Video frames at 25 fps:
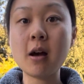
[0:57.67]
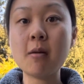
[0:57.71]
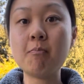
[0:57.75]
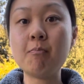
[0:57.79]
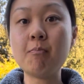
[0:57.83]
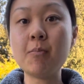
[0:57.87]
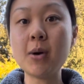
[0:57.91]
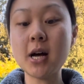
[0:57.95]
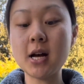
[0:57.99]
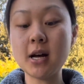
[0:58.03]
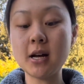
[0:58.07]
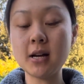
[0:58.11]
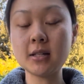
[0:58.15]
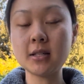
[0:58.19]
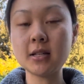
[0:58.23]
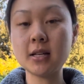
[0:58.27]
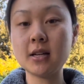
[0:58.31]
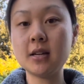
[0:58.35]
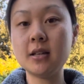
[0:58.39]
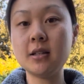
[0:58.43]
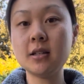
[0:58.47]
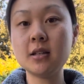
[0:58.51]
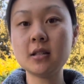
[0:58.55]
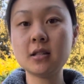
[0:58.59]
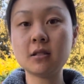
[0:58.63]
But
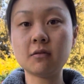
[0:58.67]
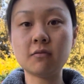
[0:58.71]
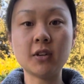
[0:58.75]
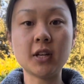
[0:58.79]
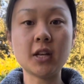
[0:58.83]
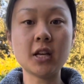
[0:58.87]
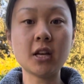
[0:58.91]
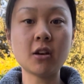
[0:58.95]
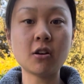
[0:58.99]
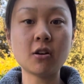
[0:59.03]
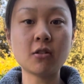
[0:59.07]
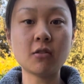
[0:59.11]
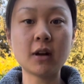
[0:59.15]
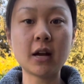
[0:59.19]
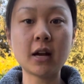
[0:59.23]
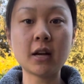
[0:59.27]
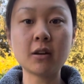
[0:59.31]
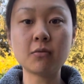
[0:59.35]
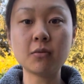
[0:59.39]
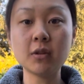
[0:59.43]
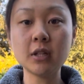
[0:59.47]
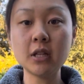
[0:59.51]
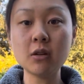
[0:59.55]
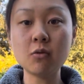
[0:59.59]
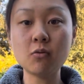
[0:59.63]
in this video, I
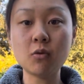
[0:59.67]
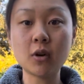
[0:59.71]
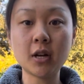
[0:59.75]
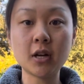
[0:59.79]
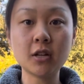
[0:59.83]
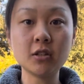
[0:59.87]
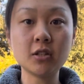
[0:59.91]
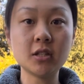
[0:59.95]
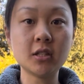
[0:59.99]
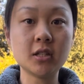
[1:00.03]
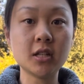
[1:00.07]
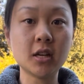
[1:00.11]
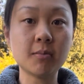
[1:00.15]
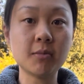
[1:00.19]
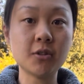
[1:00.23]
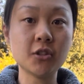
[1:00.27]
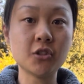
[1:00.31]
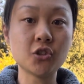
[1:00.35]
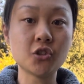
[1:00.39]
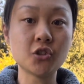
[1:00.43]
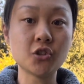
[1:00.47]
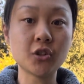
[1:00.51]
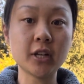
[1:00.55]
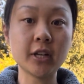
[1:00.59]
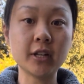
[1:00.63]
really wanted to
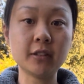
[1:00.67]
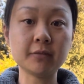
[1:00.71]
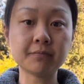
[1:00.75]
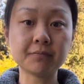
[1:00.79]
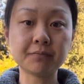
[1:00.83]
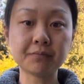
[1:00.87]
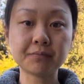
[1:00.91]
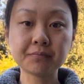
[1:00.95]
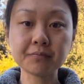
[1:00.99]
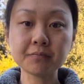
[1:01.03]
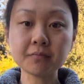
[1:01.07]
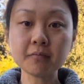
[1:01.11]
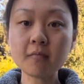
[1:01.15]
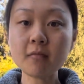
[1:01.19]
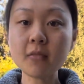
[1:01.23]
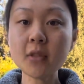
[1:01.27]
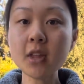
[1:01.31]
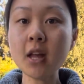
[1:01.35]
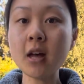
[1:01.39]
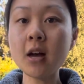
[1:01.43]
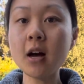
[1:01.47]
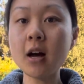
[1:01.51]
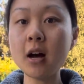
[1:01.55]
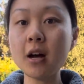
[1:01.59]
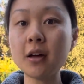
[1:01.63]
demonstrate
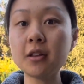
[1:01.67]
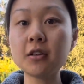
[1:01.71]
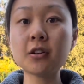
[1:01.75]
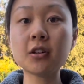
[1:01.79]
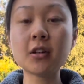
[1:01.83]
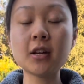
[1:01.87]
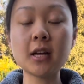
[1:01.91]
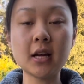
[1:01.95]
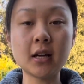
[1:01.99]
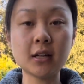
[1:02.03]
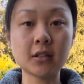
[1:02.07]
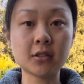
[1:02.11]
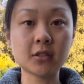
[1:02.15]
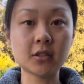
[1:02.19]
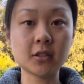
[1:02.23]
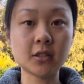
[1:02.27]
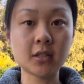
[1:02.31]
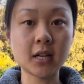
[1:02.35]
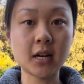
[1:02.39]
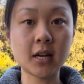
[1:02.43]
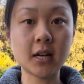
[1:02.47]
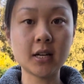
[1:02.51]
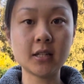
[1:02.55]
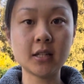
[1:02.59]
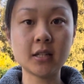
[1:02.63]
other
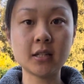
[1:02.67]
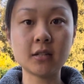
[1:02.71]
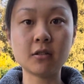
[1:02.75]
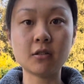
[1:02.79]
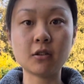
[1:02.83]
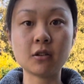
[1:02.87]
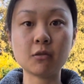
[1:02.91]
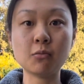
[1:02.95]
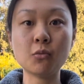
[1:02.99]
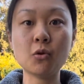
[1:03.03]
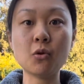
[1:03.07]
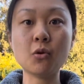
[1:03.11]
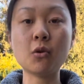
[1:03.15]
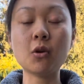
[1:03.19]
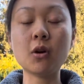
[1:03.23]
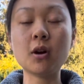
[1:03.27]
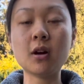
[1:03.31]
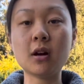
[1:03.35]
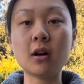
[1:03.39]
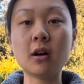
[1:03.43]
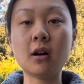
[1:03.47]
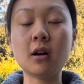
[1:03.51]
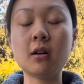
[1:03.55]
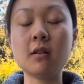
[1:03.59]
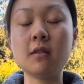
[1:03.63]
exercises or more
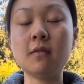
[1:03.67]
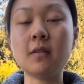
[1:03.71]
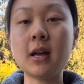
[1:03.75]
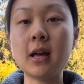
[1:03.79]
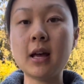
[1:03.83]
of